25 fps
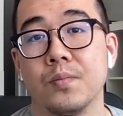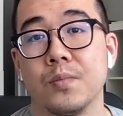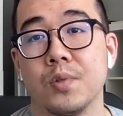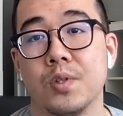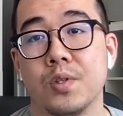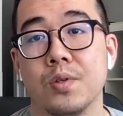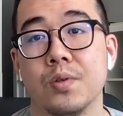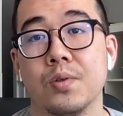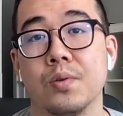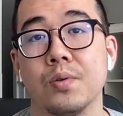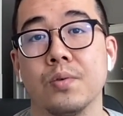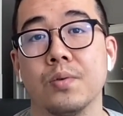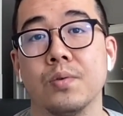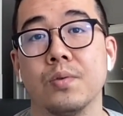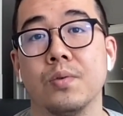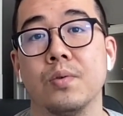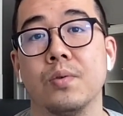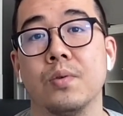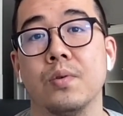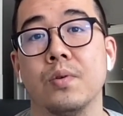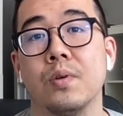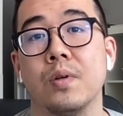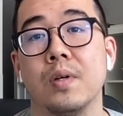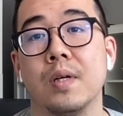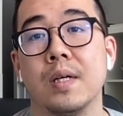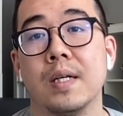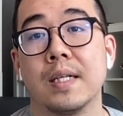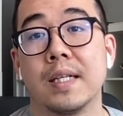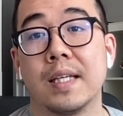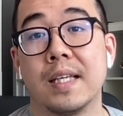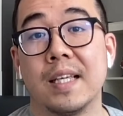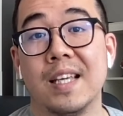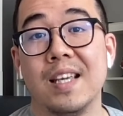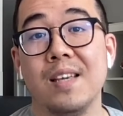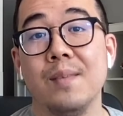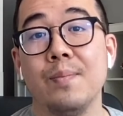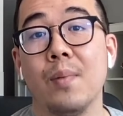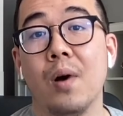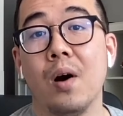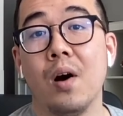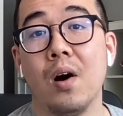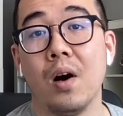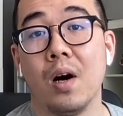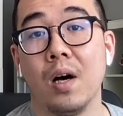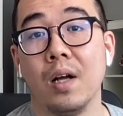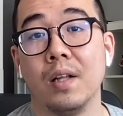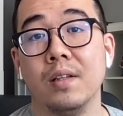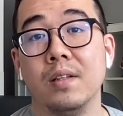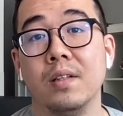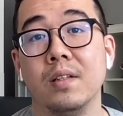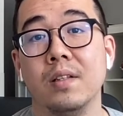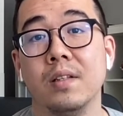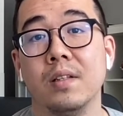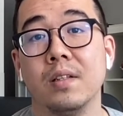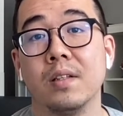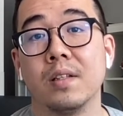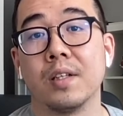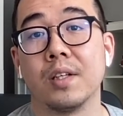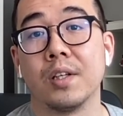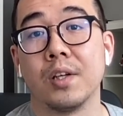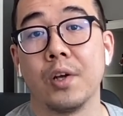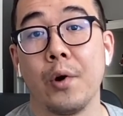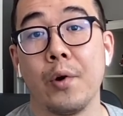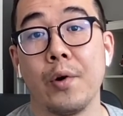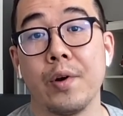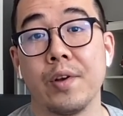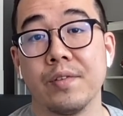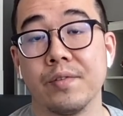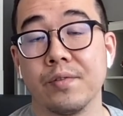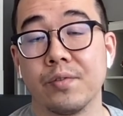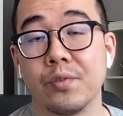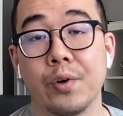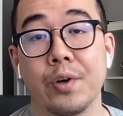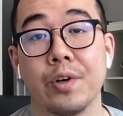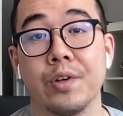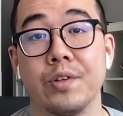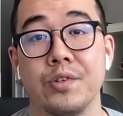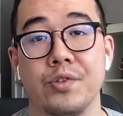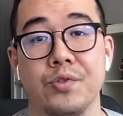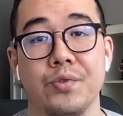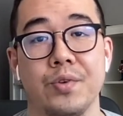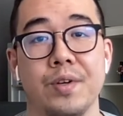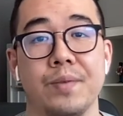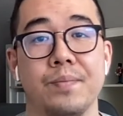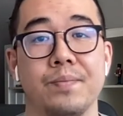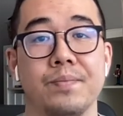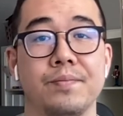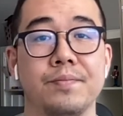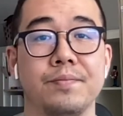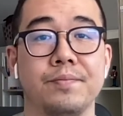to keep on going for your dream.